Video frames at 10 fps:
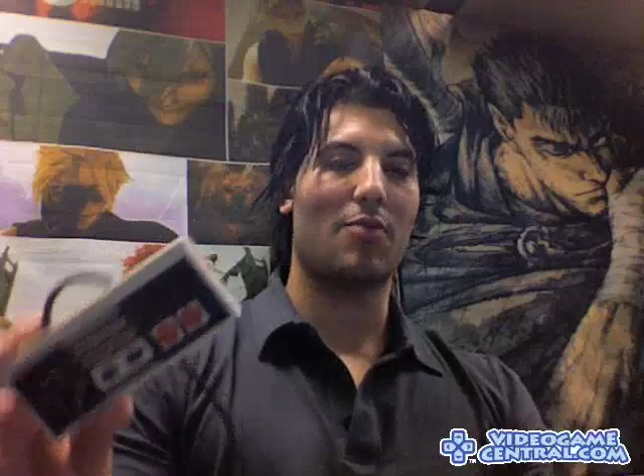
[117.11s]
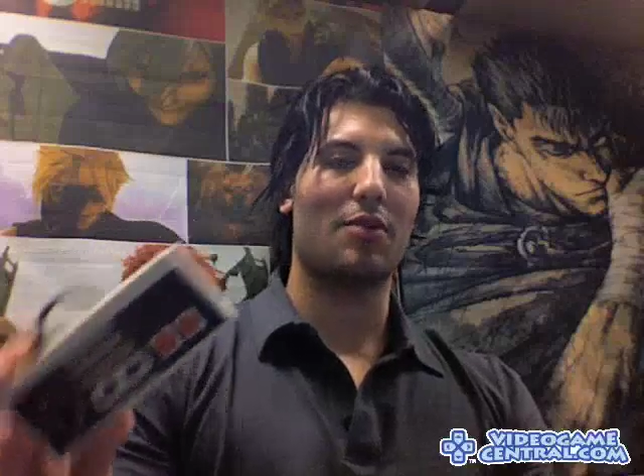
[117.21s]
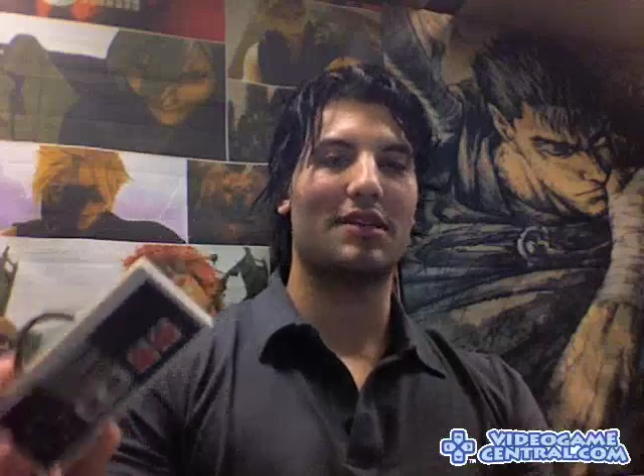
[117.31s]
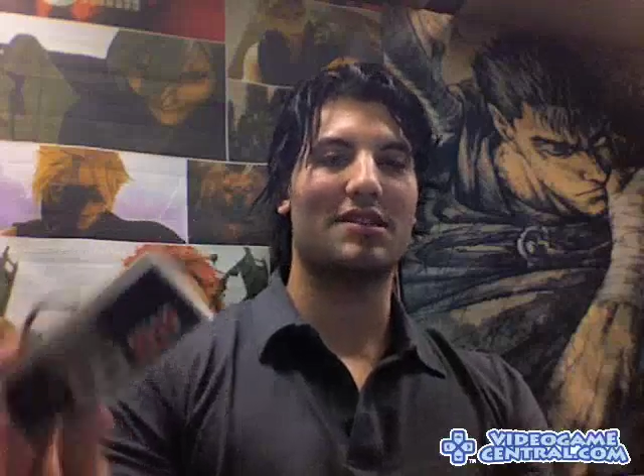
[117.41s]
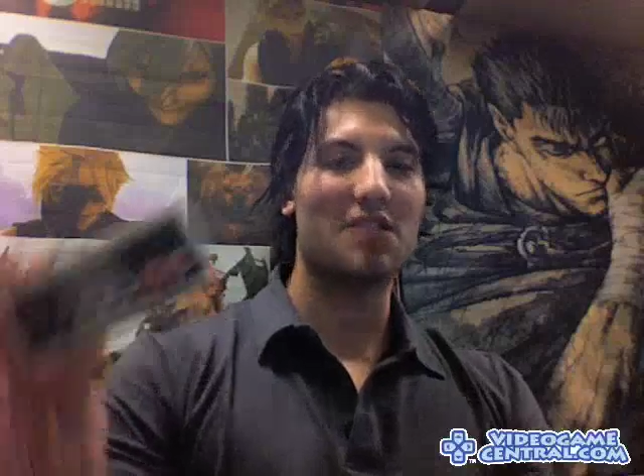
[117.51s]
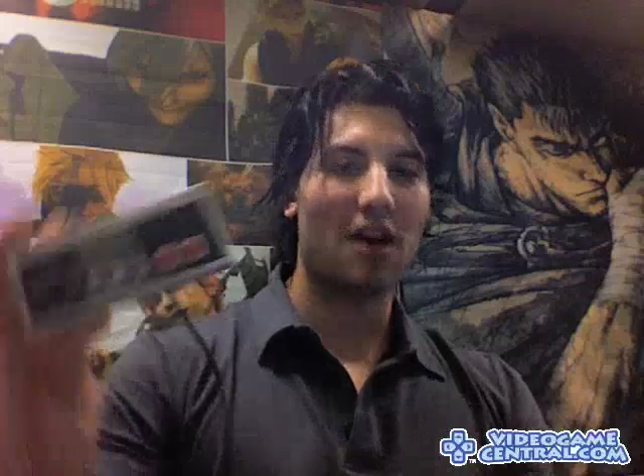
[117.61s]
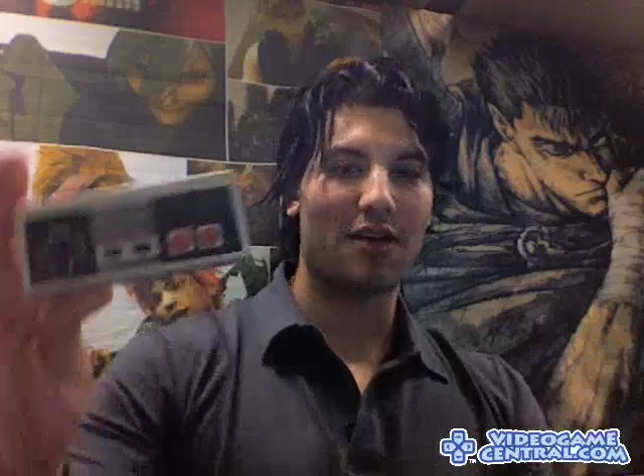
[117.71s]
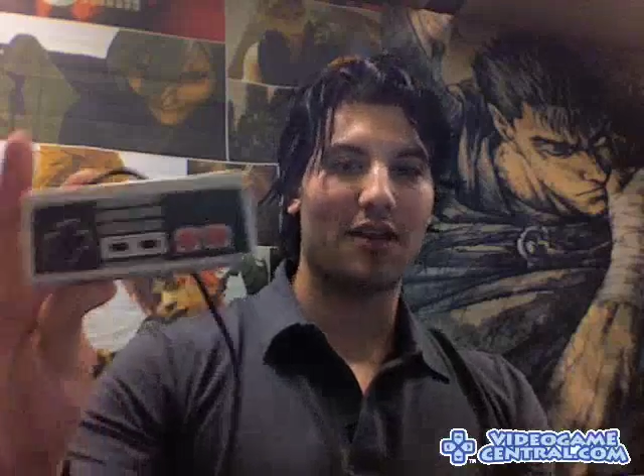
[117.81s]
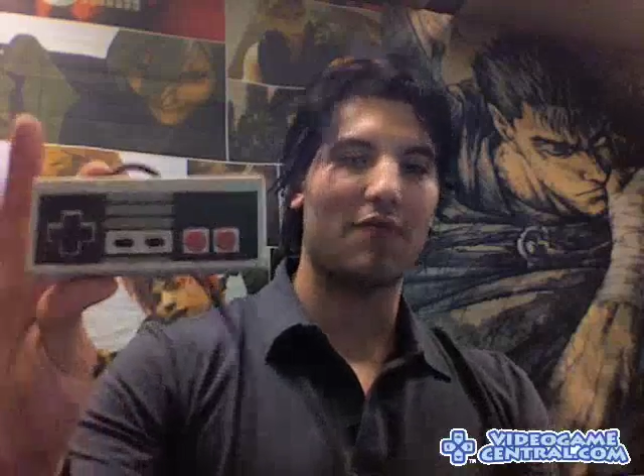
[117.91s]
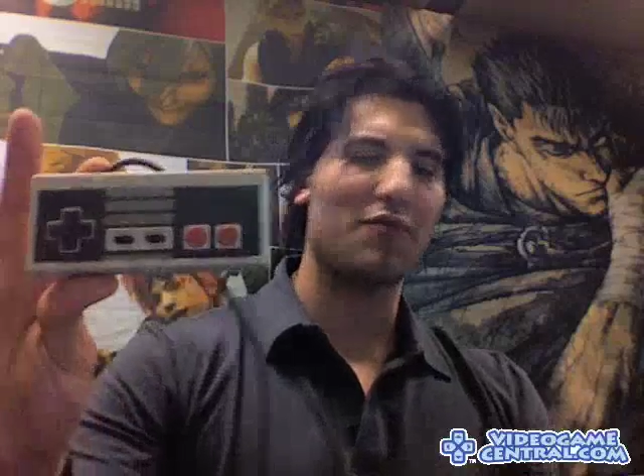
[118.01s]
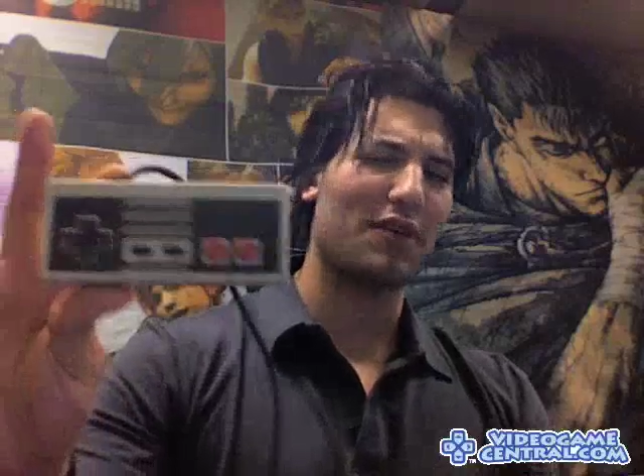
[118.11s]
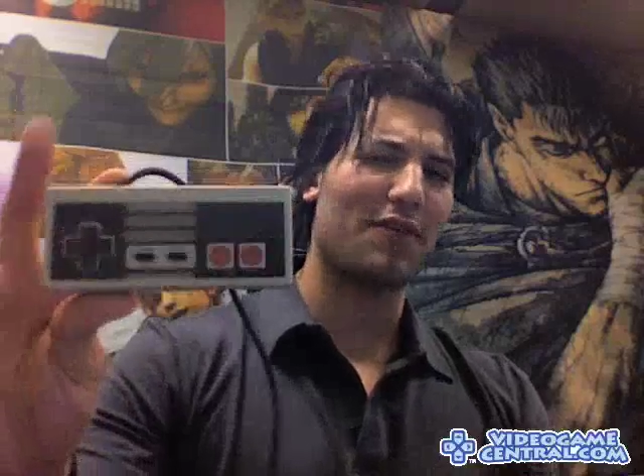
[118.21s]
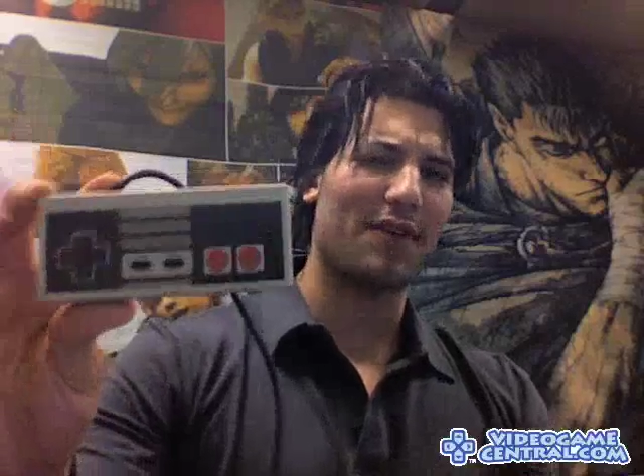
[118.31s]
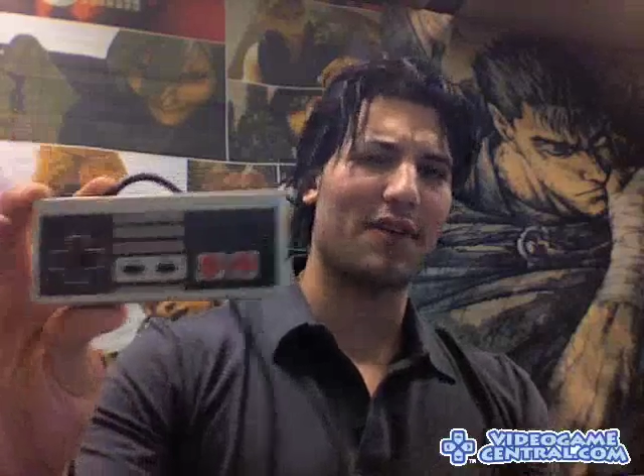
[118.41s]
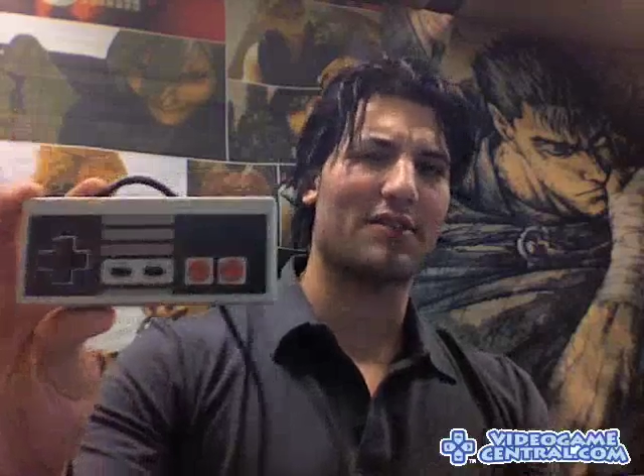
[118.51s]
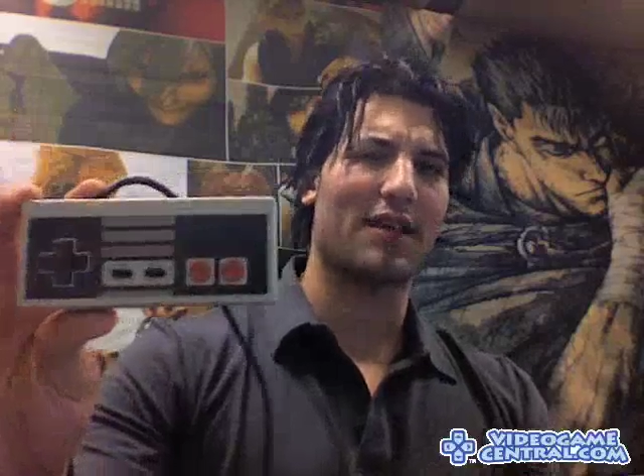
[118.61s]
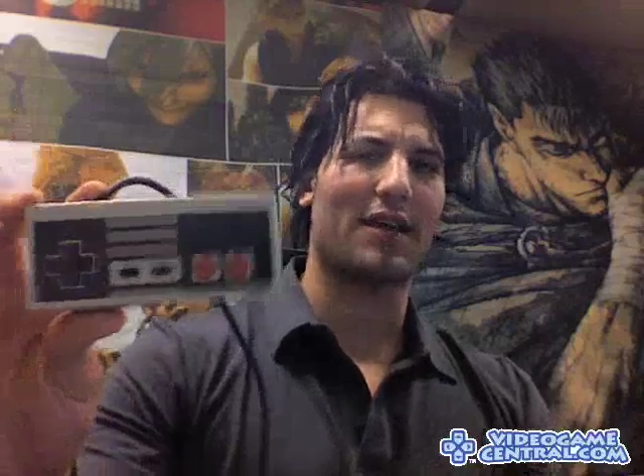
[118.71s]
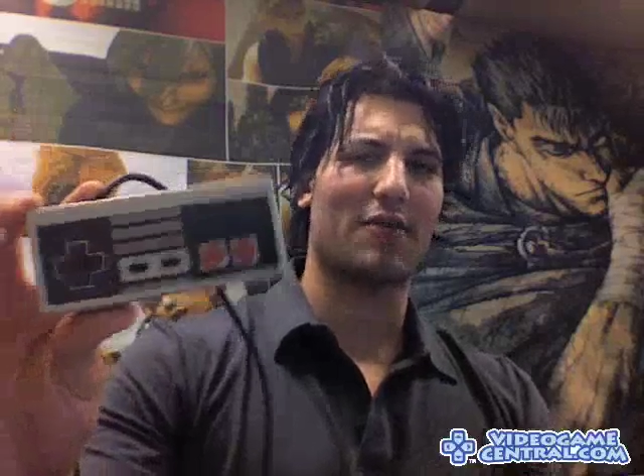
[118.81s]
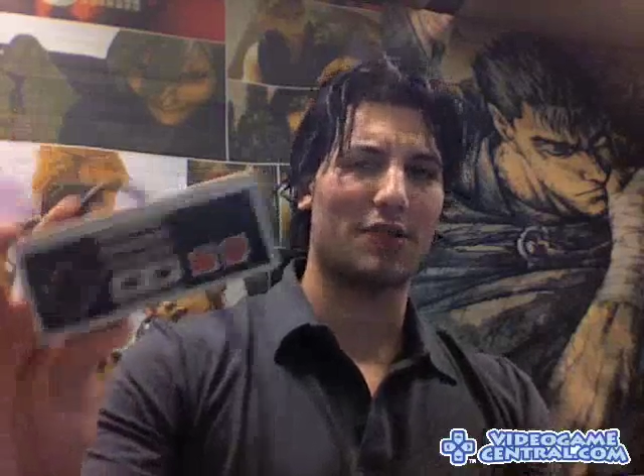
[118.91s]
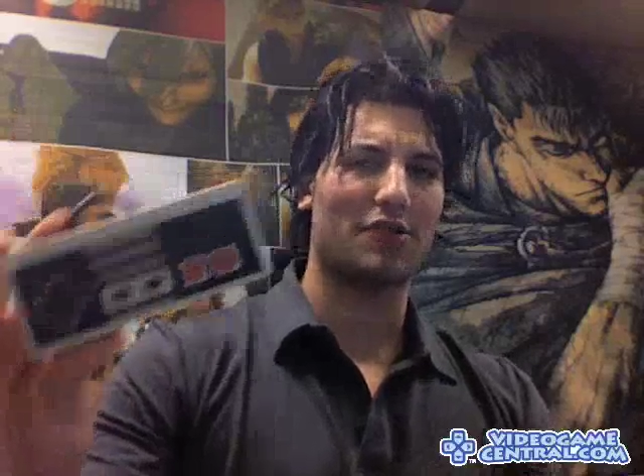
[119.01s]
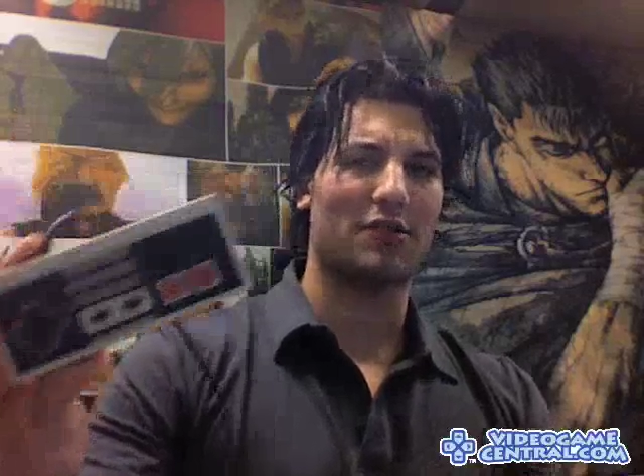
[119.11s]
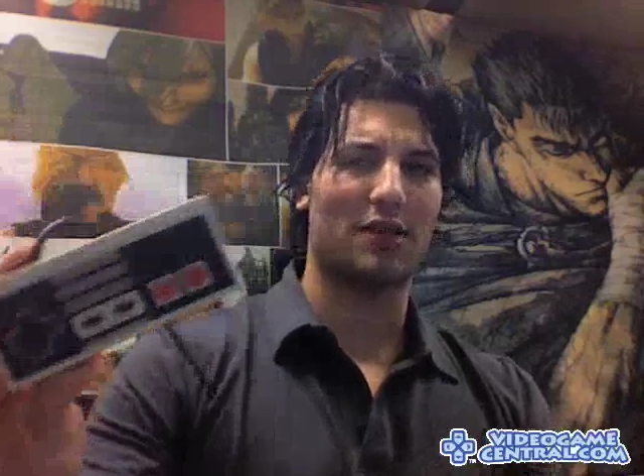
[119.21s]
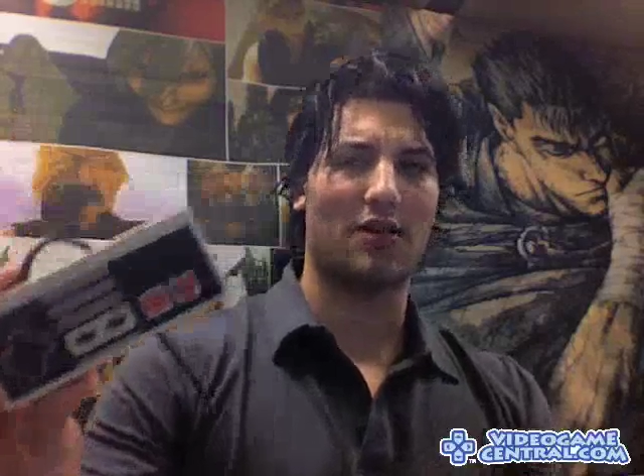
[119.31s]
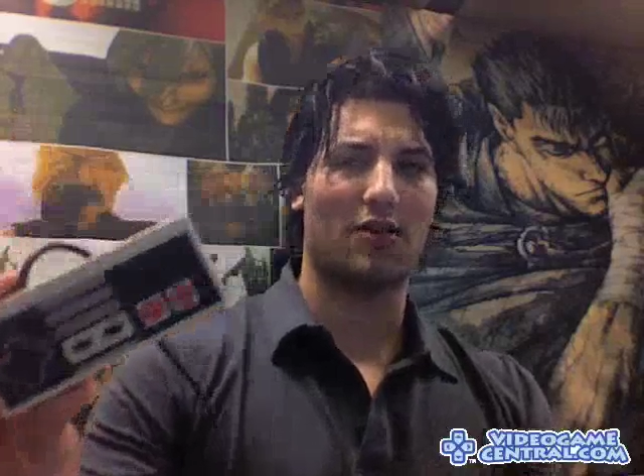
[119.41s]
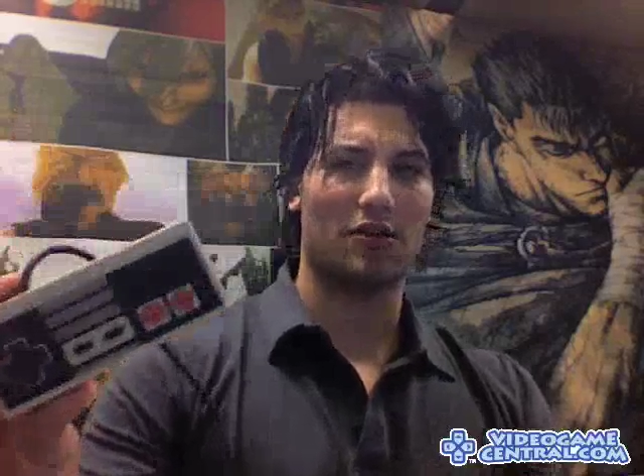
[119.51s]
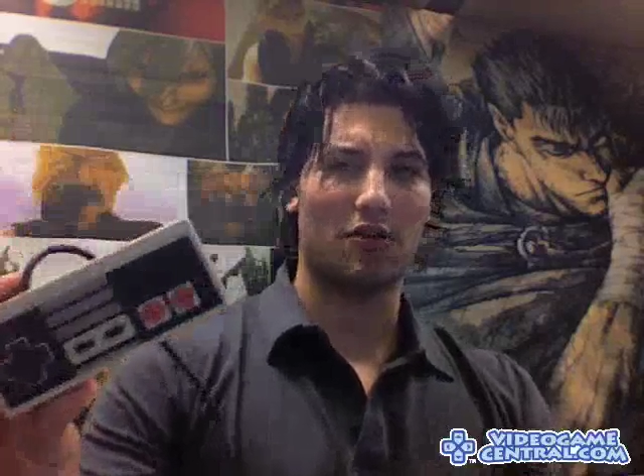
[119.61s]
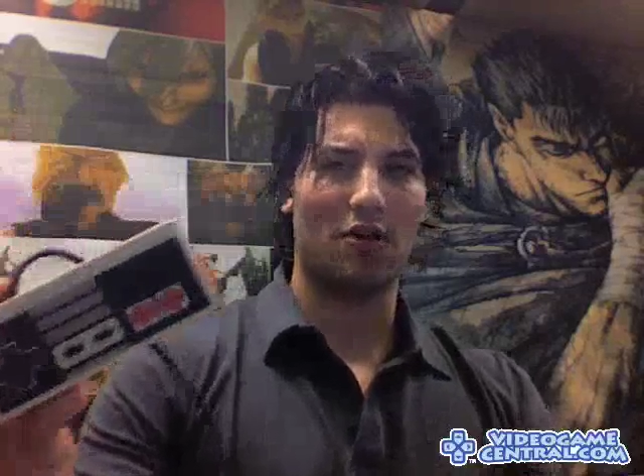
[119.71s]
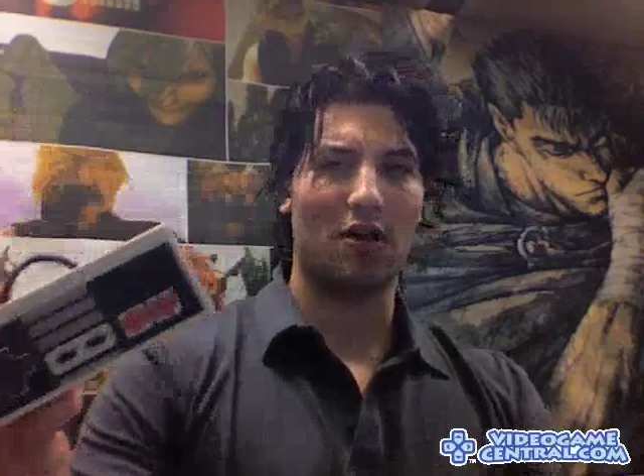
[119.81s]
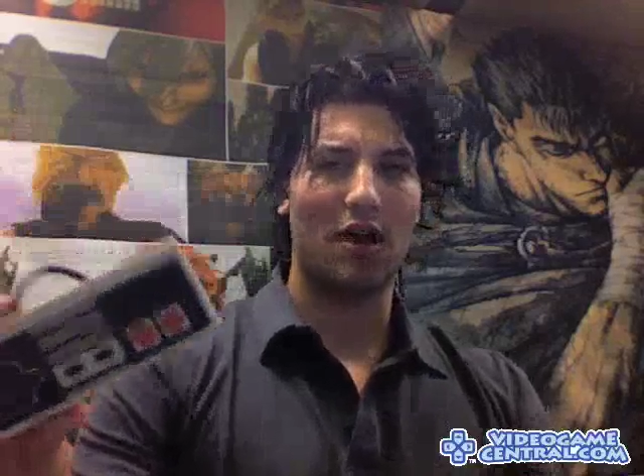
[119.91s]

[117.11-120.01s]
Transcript: but there's nothing that really feels like an original Nintendo controller.